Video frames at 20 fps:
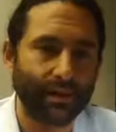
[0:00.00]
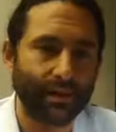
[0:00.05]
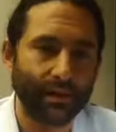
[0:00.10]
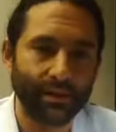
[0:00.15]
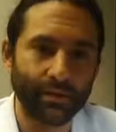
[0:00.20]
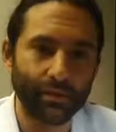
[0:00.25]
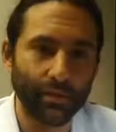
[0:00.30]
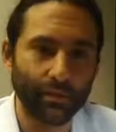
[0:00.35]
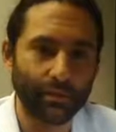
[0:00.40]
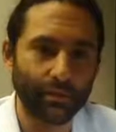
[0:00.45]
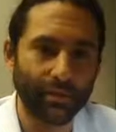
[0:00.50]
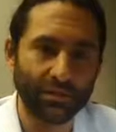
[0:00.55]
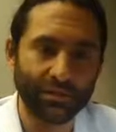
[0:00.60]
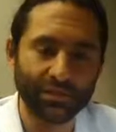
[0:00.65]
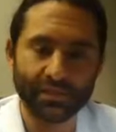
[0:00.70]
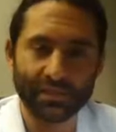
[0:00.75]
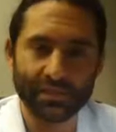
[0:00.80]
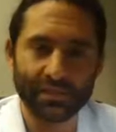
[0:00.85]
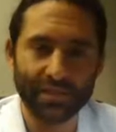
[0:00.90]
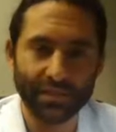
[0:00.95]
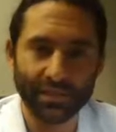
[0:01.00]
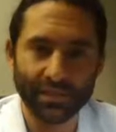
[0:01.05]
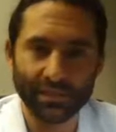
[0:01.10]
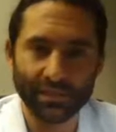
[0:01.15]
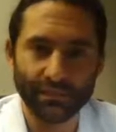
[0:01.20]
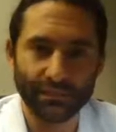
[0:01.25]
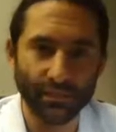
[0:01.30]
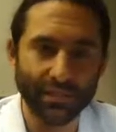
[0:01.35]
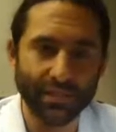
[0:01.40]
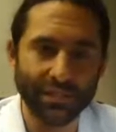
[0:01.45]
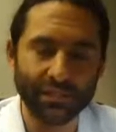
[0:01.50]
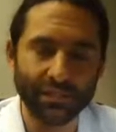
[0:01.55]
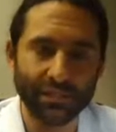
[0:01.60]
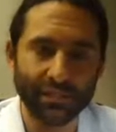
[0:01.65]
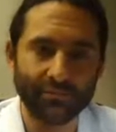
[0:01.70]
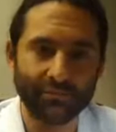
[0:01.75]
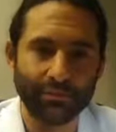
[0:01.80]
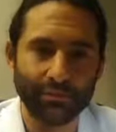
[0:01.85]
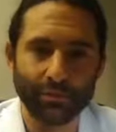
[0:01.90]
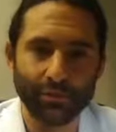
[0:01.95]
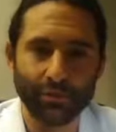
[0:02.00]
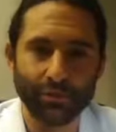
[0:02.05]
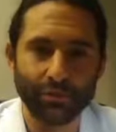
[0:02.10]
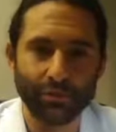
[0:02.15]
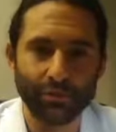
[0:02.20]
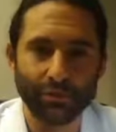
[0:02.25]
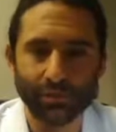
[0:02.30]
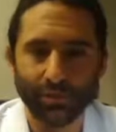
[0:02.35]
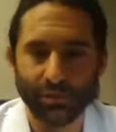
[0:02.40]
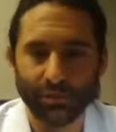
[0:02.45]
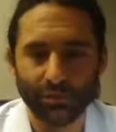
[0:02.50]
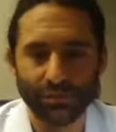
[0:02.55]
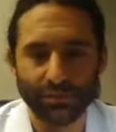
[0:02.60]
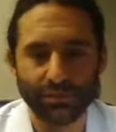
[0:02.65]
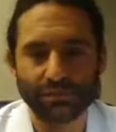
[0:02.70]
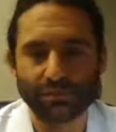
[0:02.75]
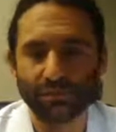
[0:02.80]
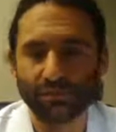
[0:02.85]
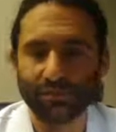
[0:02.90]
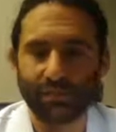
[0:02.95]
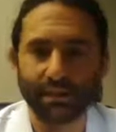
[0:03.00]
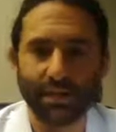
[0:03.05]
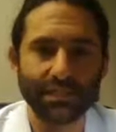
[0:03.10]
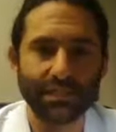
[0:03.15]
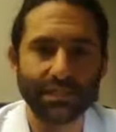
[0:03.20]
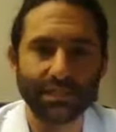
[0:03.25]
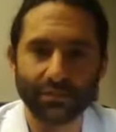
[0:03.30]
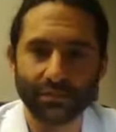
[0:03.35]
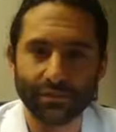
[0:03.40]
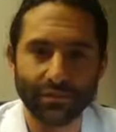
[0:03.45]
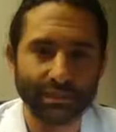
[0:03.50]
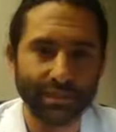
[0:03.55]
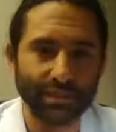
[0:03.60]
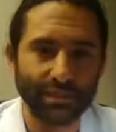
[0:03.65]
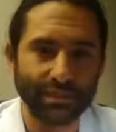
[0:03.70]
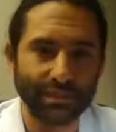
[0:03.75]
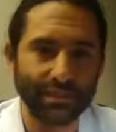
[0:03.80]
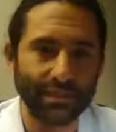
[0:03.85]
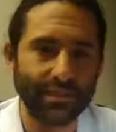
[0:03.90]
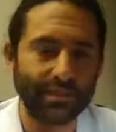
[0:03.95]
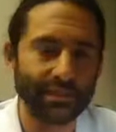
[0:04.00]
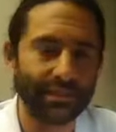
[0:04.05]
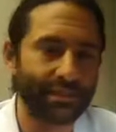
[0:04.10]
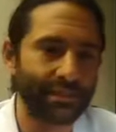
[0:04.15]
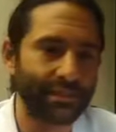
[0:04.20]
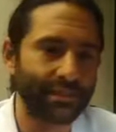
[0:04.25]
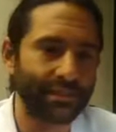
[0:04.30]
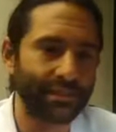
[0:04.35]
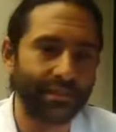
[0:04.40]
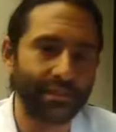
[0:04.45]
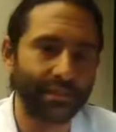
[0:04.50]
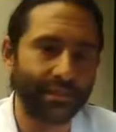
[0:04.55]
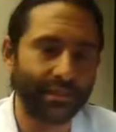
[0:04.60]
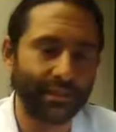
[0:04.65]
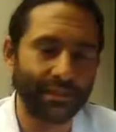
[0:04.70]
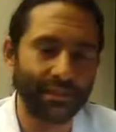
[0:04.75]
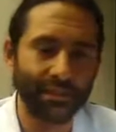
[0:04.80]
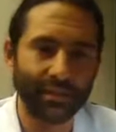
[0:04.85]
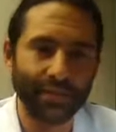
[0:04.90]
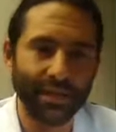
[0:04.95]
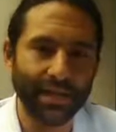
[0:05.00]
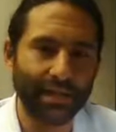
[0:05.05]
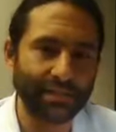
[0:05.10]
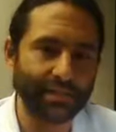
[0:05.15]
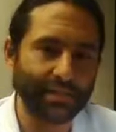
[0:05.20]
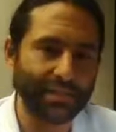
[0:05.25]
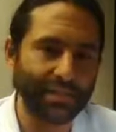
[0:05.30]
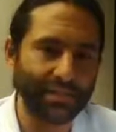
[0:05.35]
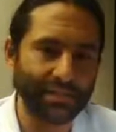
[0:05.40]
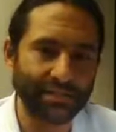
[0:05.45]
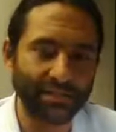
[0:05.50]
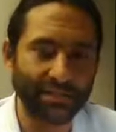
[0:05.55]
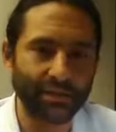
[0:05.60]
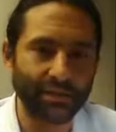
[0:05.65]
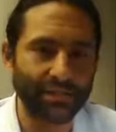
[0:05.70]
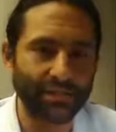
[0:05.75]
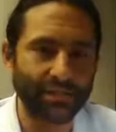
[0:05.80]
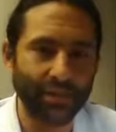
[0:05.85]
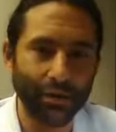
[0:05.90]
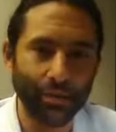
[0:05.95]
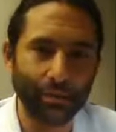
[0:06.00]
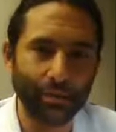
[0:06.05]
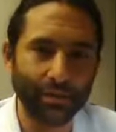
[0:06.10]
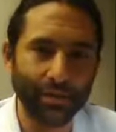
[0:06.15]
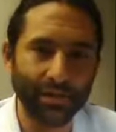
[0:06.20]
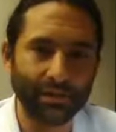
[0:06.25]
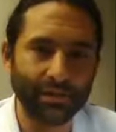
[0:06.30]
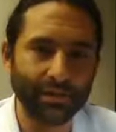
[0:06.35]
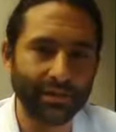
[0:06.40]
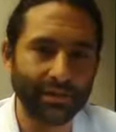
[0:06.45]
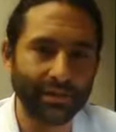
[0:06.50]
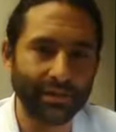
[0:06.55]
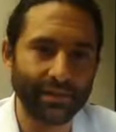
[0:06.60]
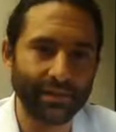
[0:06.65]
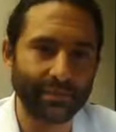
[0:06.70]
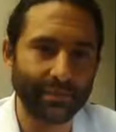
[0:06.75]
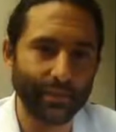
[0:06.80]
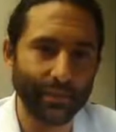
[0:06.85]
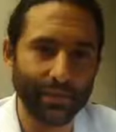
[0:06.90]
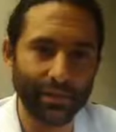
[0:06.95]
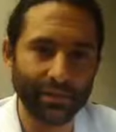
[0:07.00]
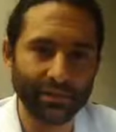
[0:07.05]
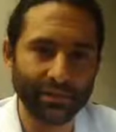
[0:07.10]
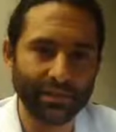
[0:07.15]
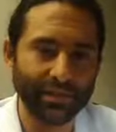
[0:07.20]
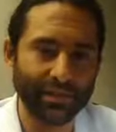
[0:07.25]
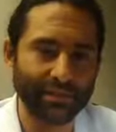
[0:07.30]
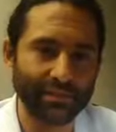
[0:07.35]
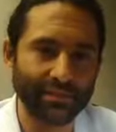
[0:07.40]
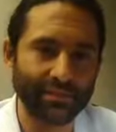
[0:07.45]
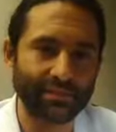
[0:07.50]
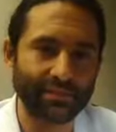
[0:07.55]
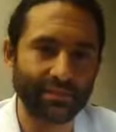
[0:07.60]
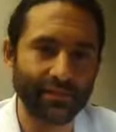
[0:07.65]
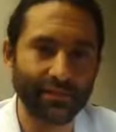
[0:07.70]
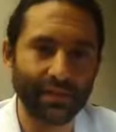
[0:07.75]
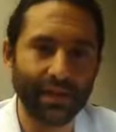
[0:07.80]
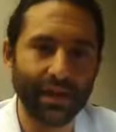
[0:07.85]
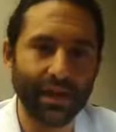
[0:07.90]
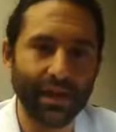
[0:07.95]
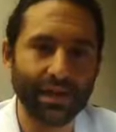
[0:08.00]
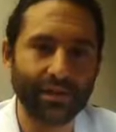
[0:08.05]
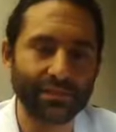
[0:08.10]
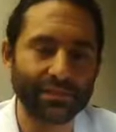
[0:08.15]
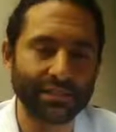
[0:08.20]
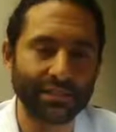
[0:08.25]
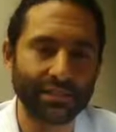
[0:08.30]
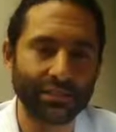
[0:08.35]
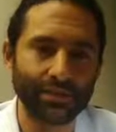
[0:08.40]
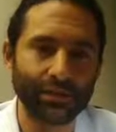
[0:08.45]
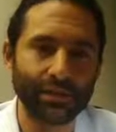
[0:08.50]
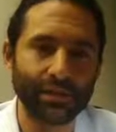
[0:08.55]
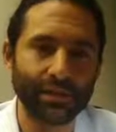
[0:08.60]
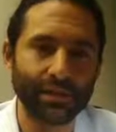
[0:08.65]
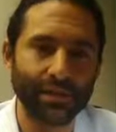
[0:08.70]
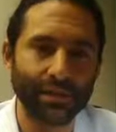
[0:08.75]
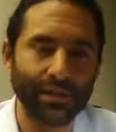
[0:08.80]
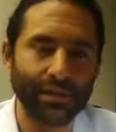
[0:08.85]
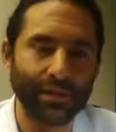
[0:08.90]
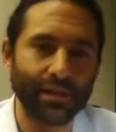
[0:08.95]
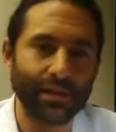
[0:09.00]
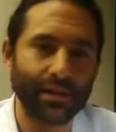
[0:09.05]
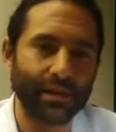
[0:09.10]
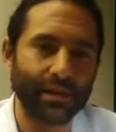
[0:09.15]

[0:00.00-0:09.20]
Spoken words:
one person is yelling at the barista for putting too much ice in her tea. Another man is elbowing everyone else to get to the front line, and so